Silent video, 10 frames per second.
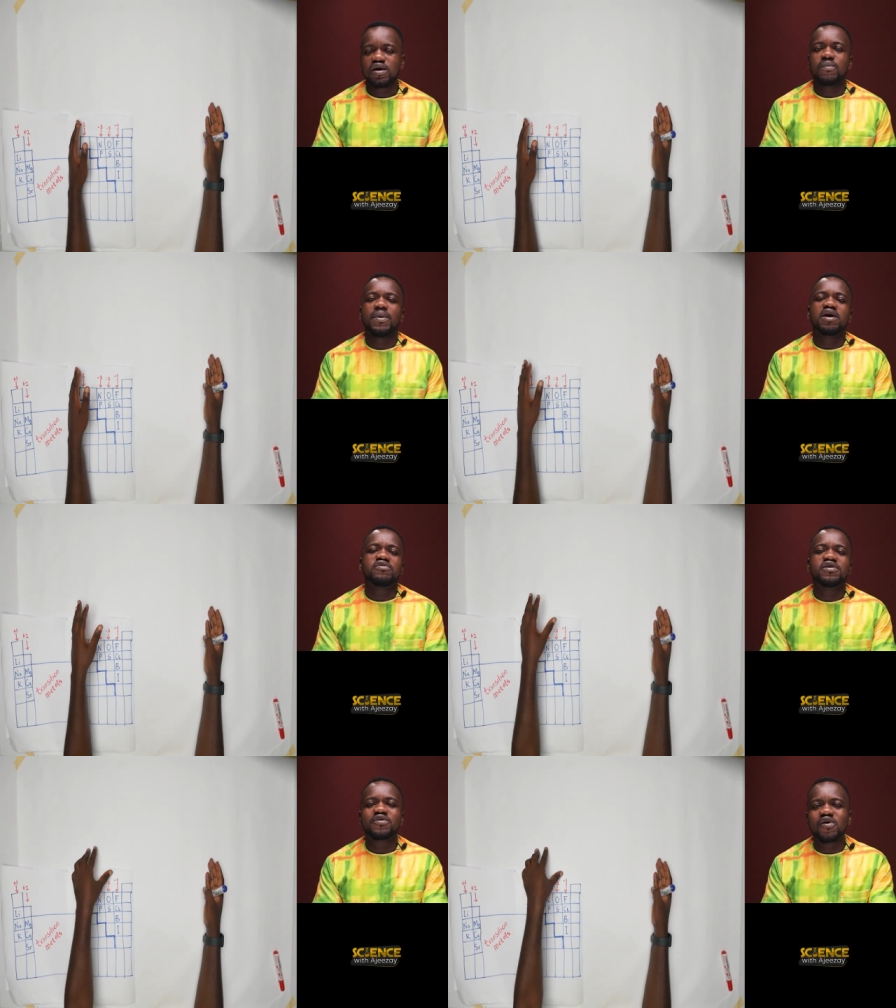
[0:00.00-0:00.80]
A
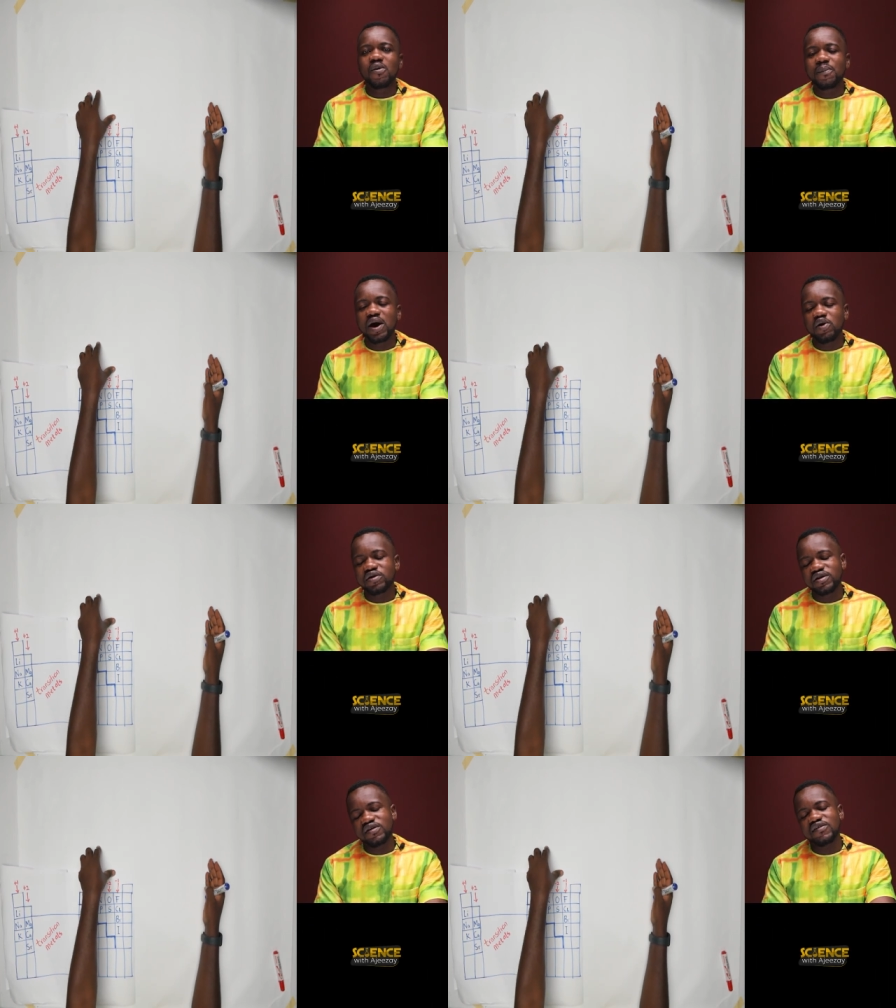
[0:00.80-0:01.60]
binary
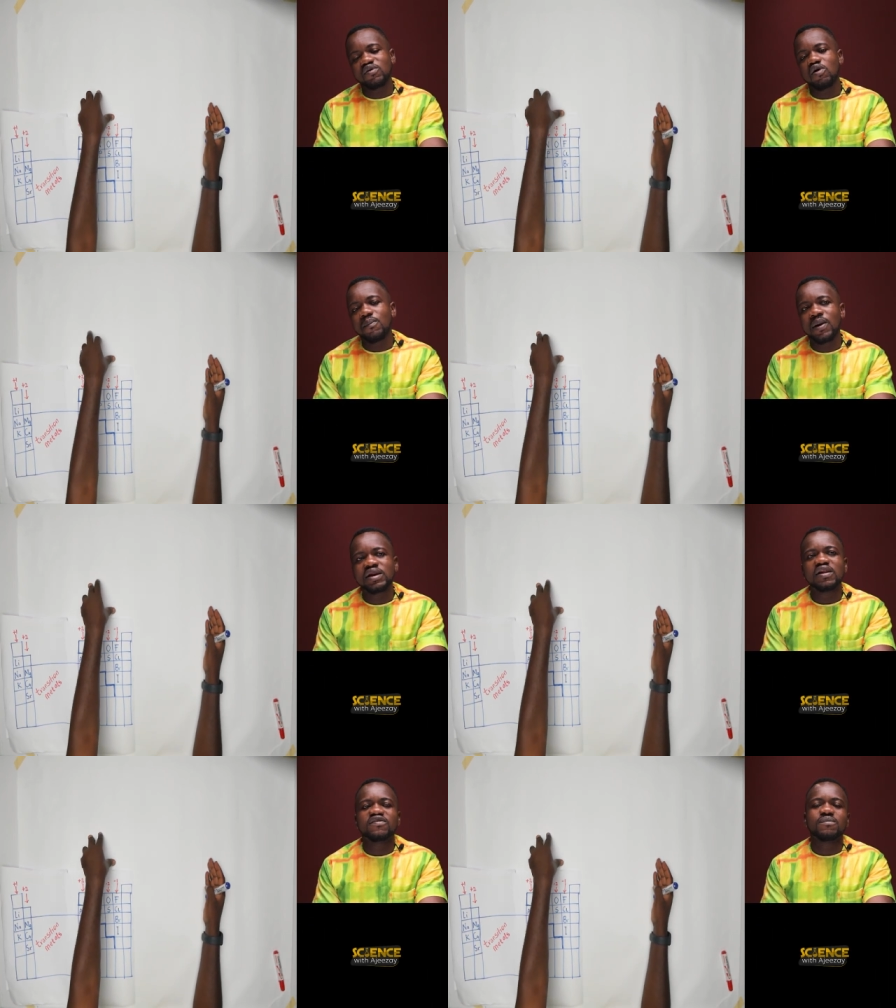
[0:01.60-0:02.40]
compound is a
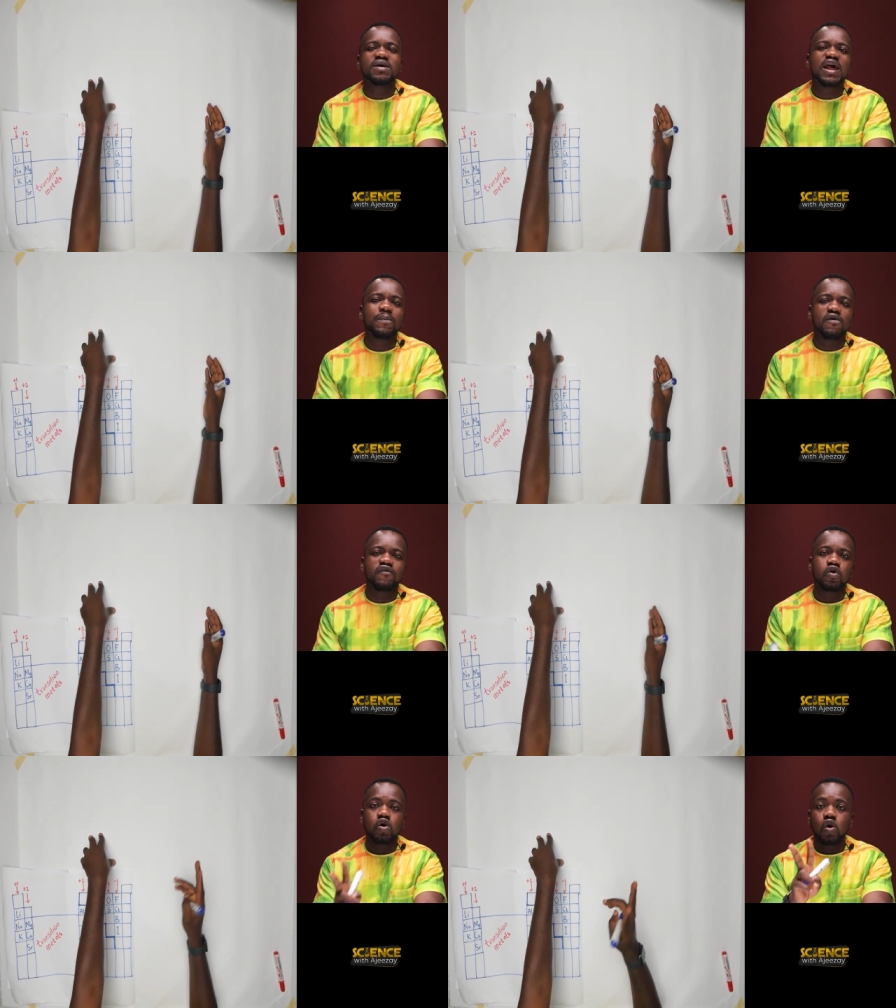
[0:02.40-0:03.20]
compound that is made up
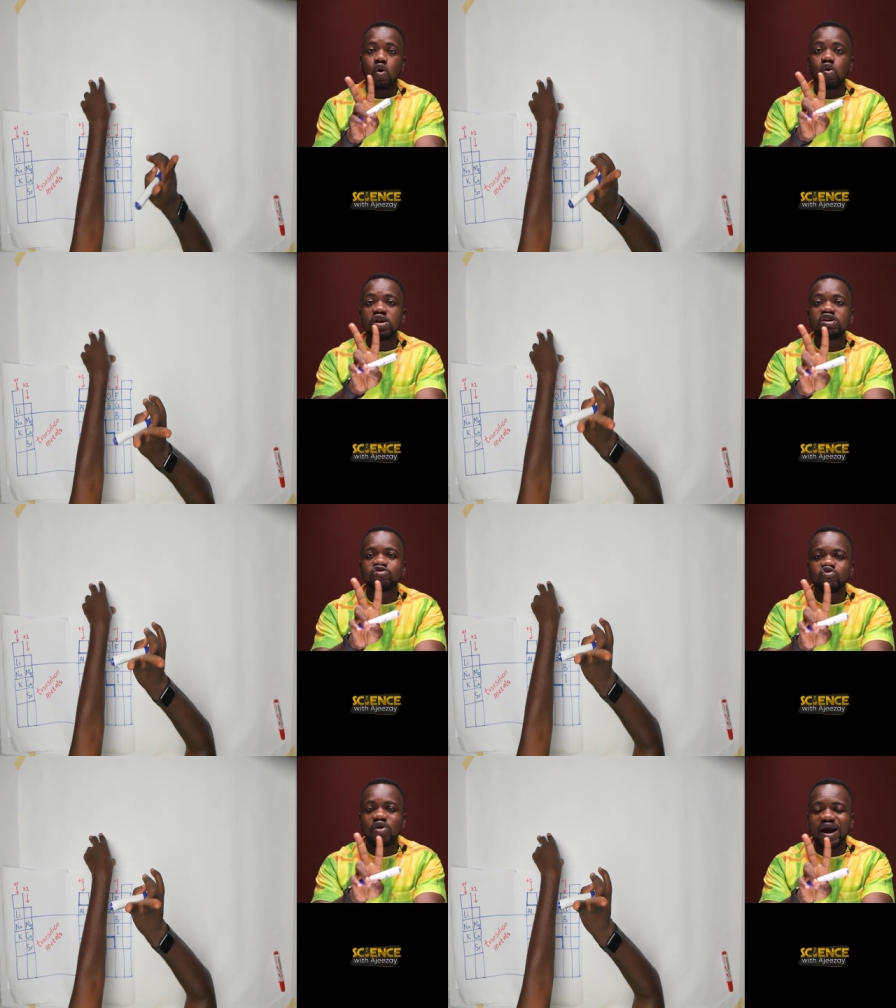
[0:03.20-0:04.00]
of
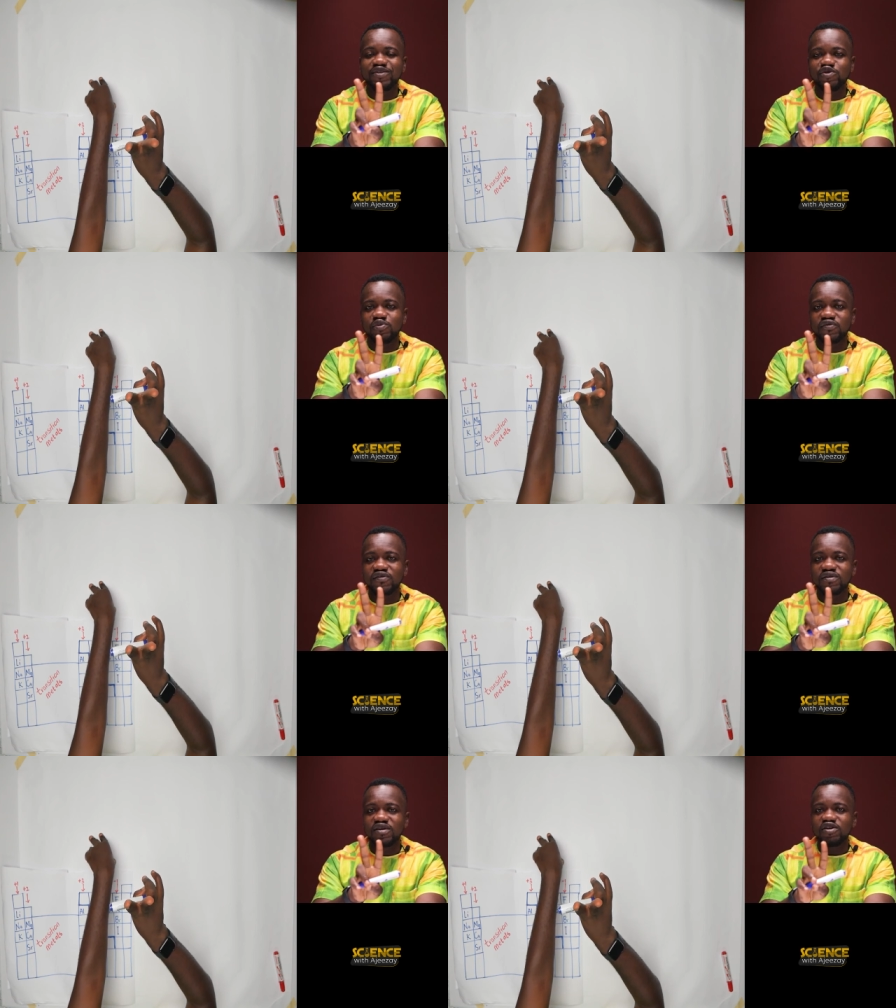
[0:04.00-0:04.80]
only two atoms.
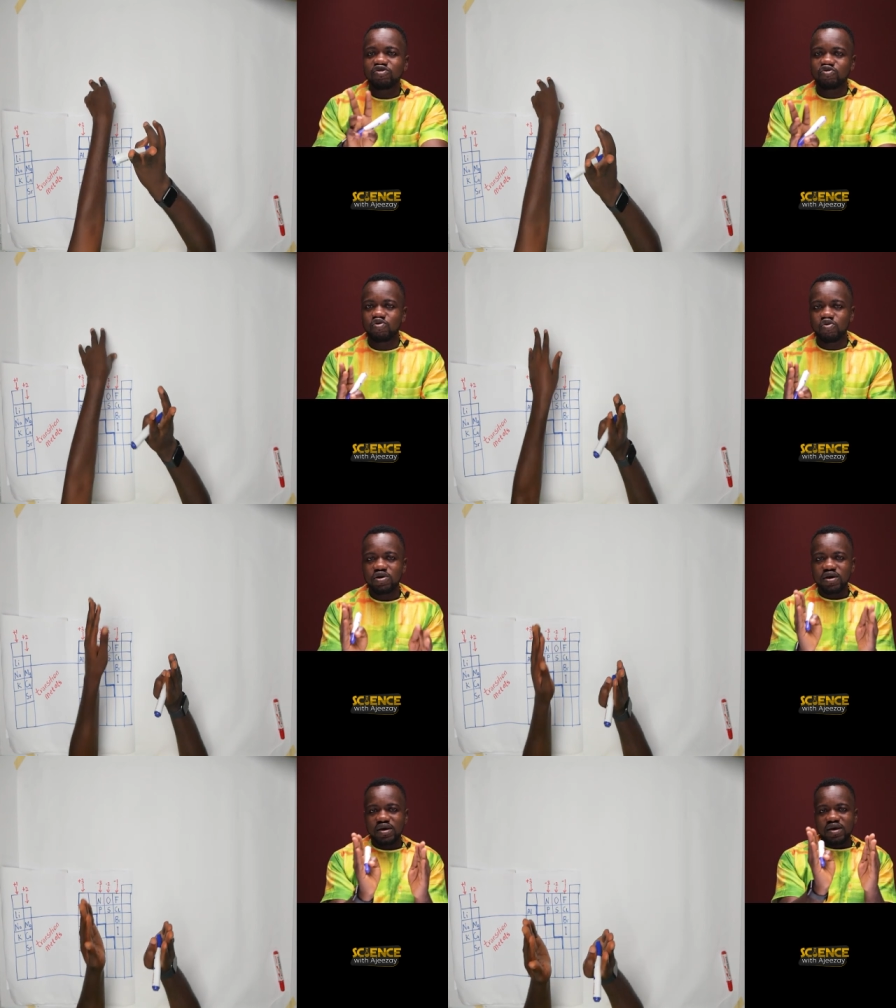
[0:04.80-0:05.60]

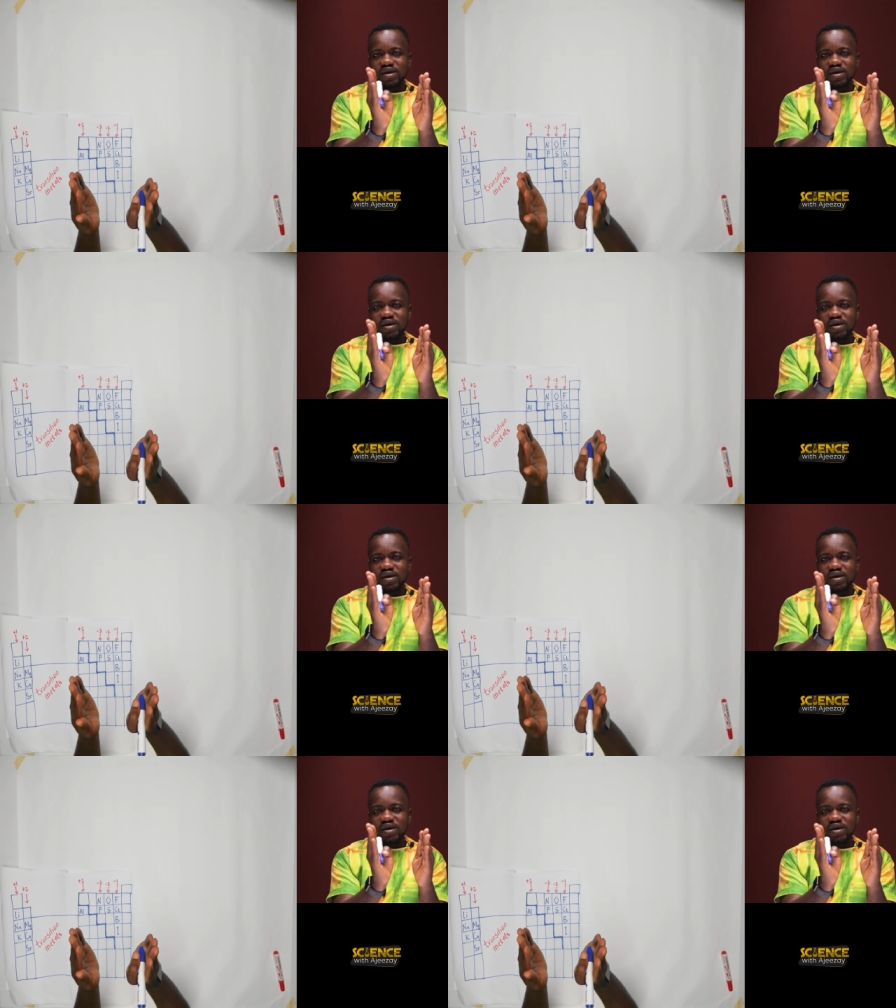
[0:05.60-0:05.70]
So